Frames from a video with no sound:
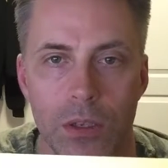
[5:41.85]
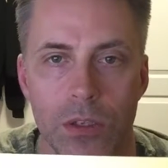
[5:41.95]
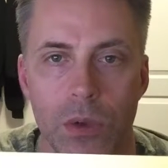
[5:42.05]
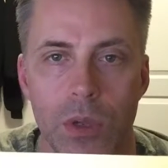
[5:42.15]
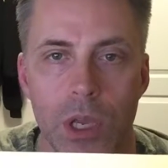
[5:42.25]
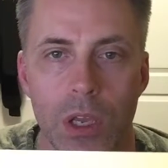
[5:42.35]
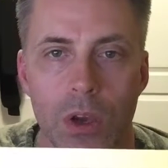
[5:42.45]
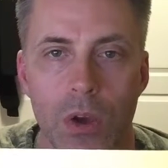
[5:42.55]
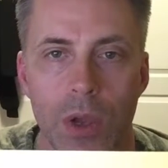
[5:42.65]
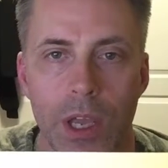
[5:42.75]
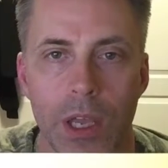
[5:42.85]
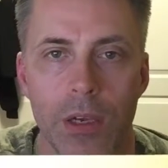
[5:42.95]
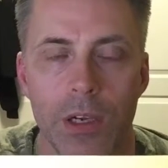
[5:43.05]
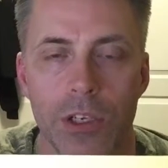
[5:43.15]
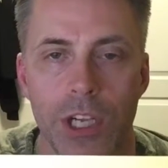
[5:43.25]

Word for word: So you can go and